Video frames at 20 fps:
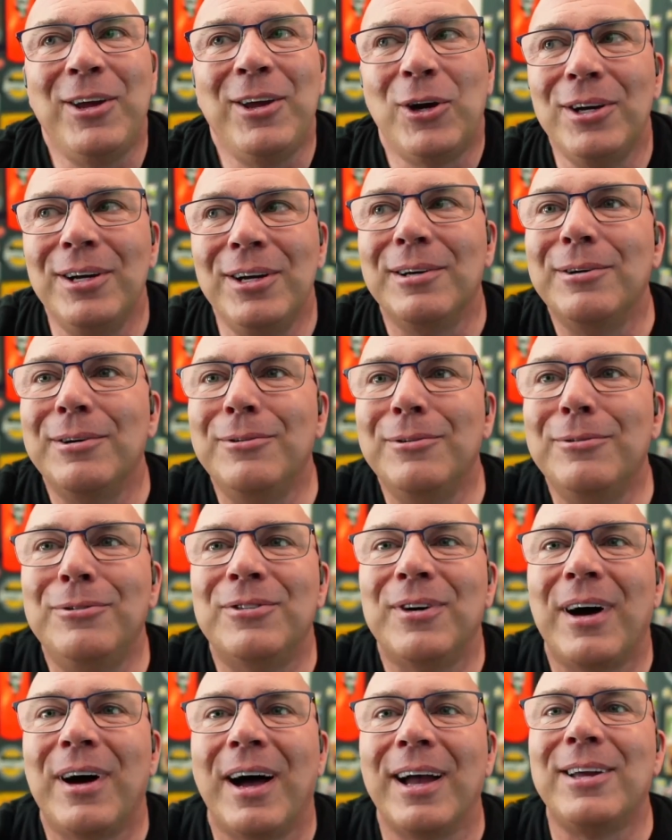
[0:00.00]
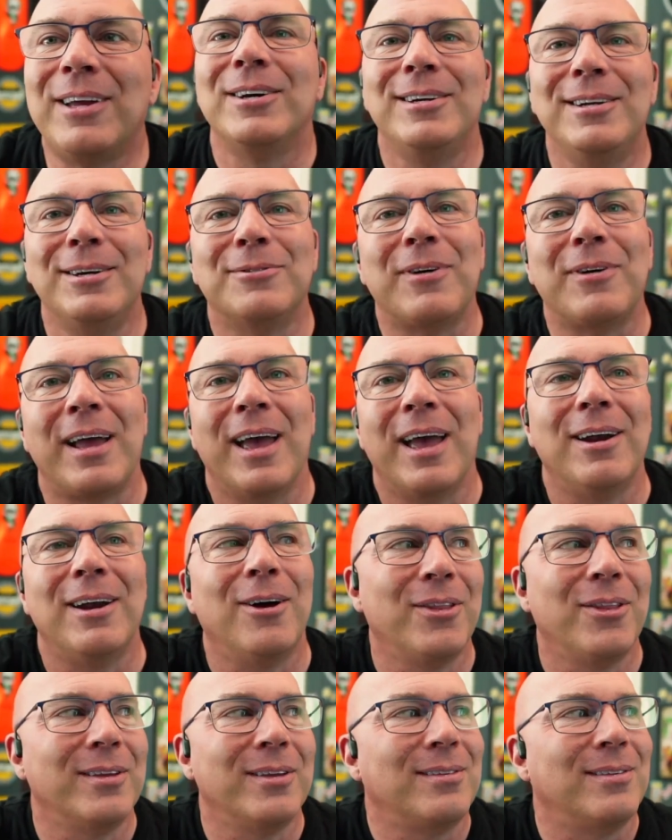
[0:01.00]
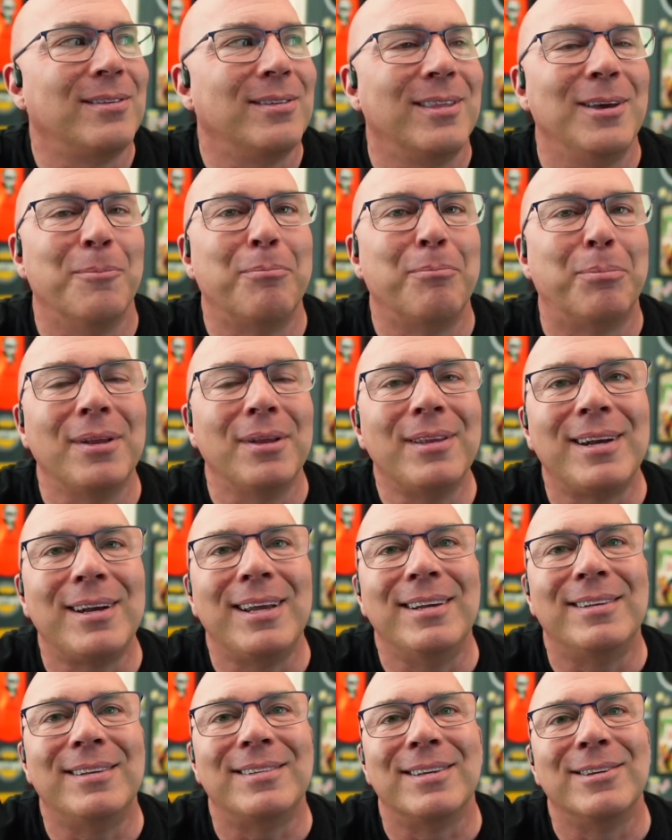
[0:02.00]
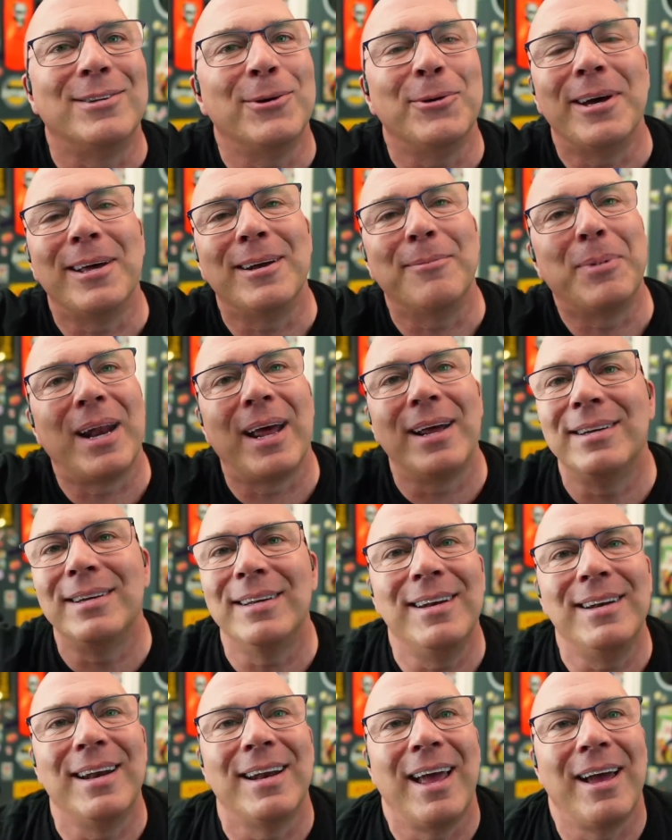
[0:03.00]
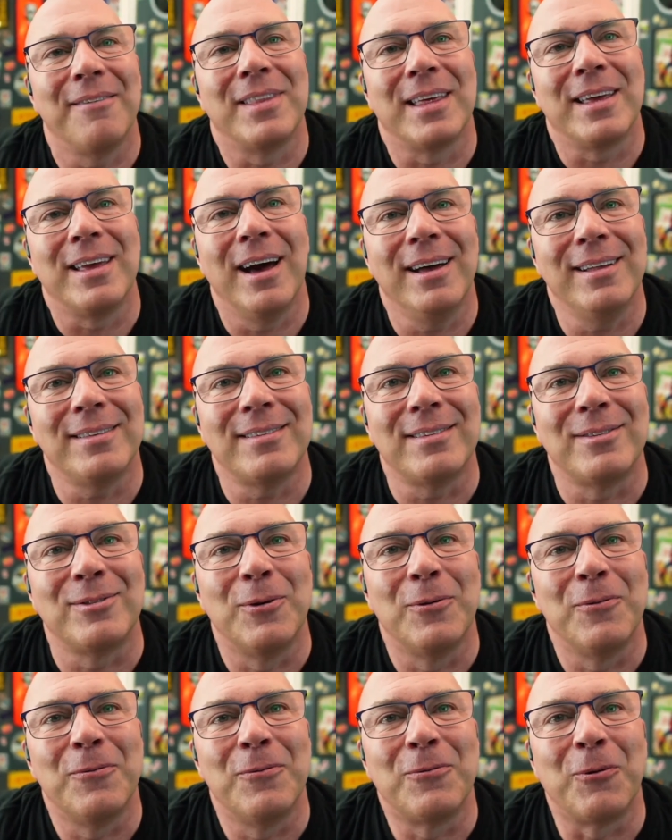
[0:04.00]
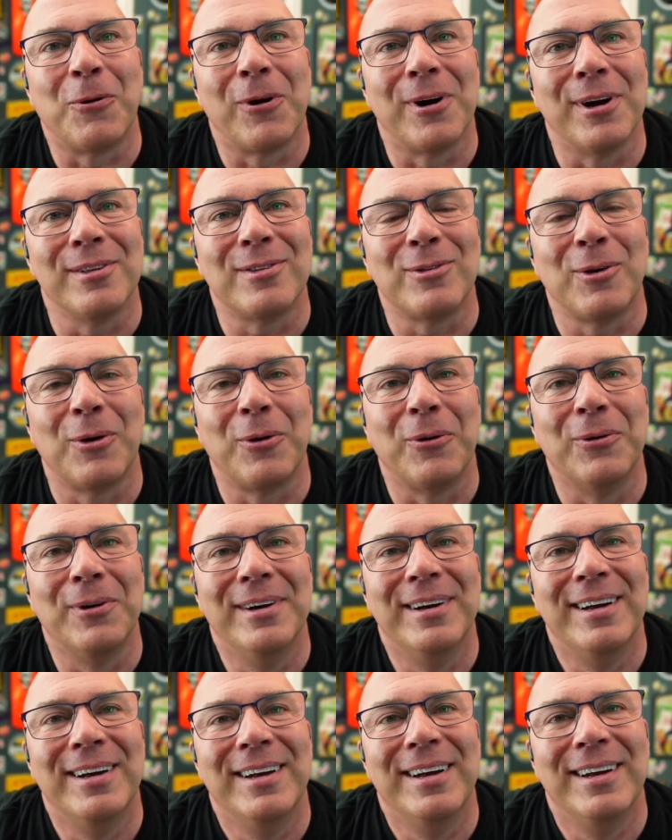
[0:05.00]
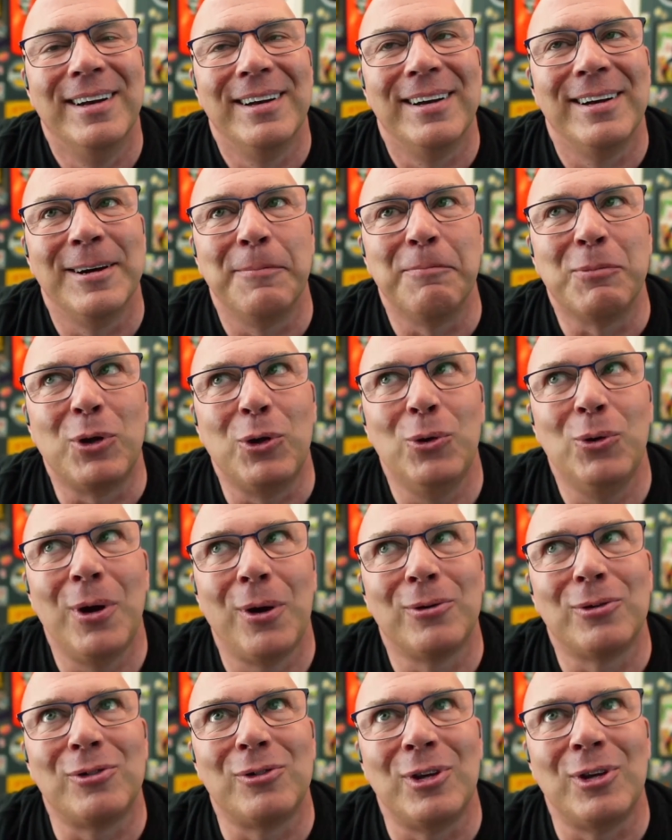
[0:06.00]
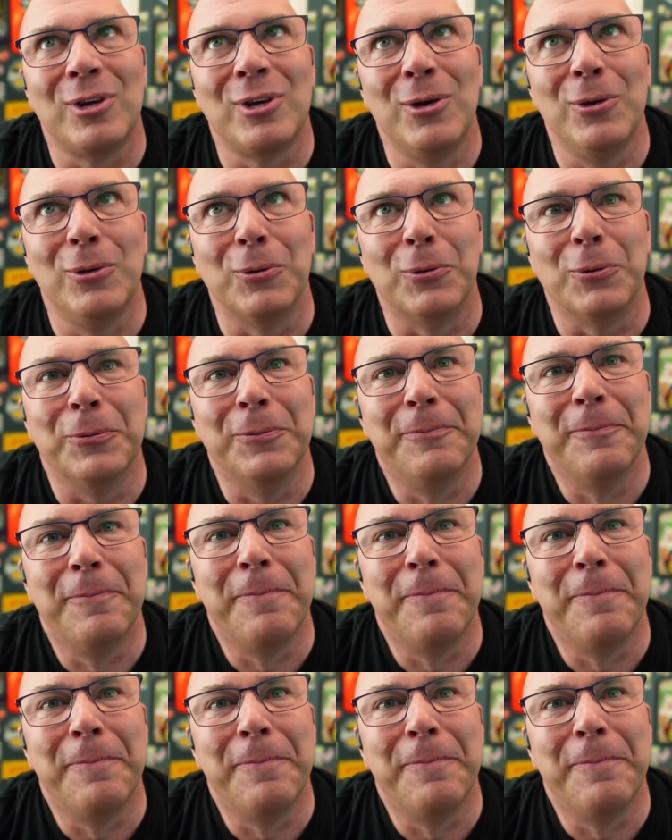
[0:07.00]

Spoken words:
I could have, I had all the ability to do it, but I didn't have the guts for it. So kudos to you.